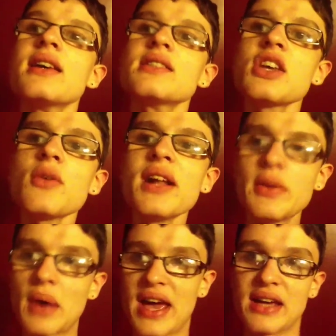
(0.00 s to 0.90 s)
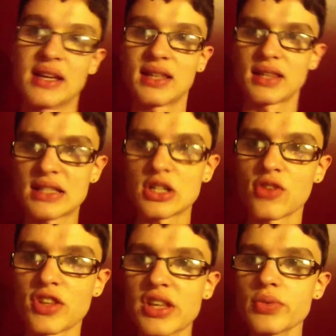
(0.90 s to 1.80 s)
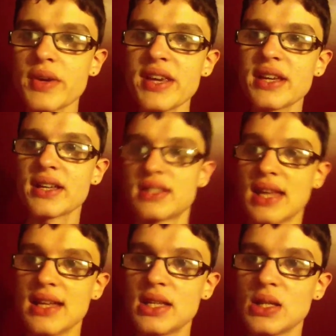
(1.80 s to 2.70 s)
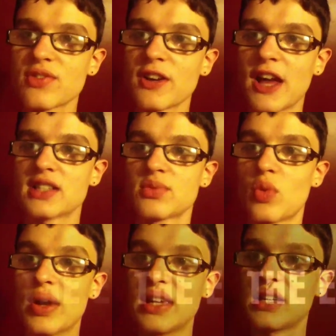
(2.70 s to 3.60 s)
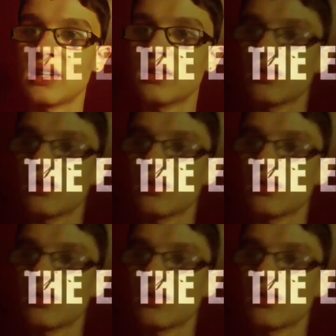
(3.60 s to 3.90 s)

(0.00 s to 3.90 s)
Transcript: So anyway, that's all for this week. Stay tuned for next week.